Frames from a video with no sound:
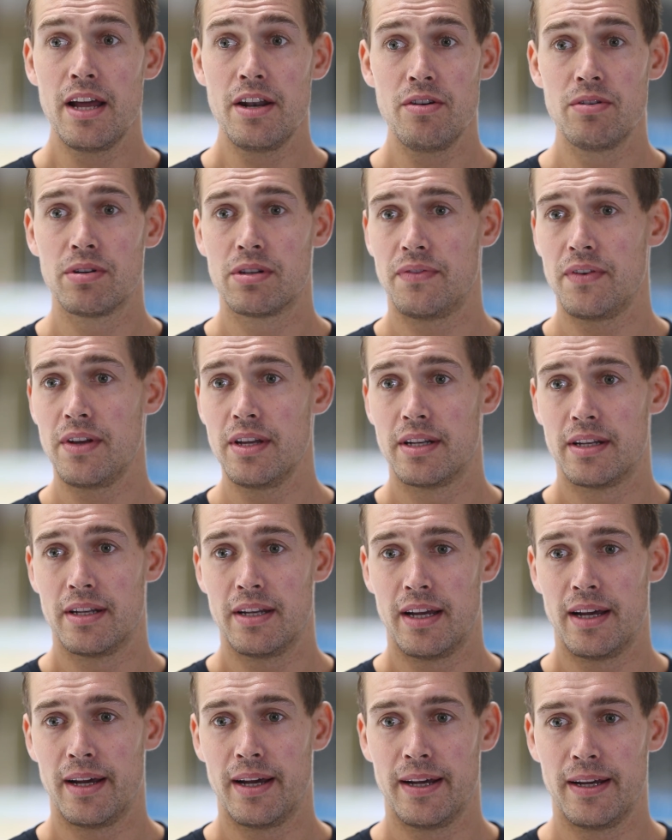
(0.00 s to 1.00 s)
Yeah, no, it's fine.
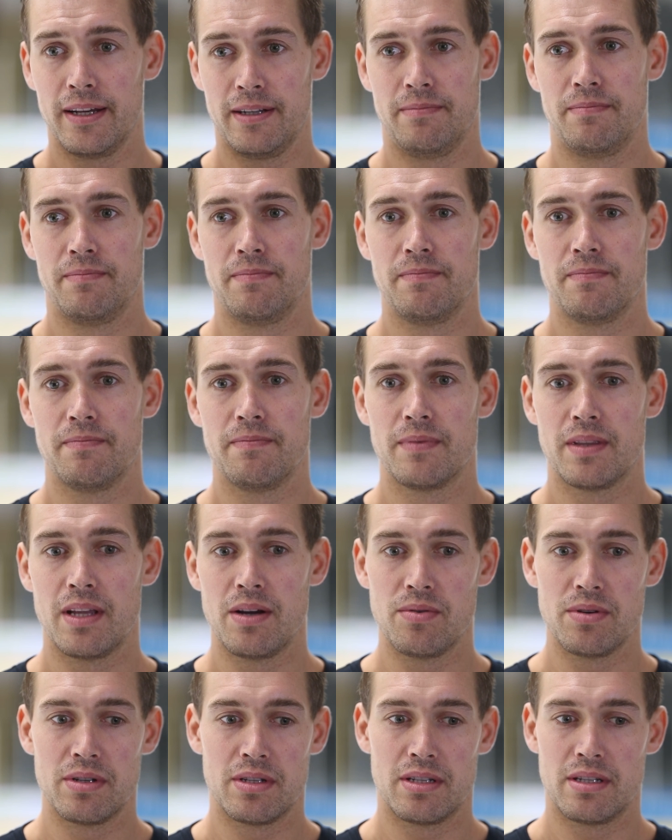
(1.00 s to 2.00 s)

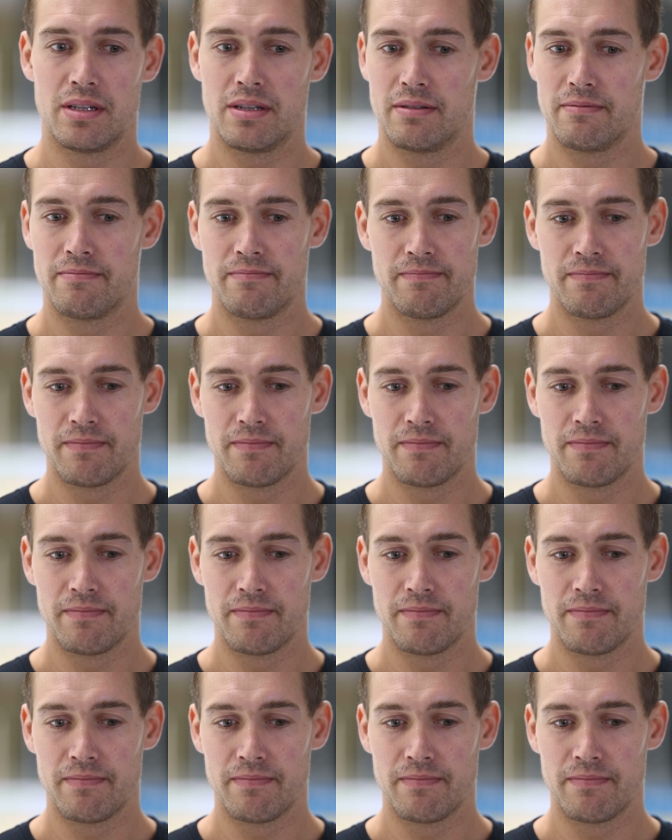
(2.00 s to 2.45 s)
There was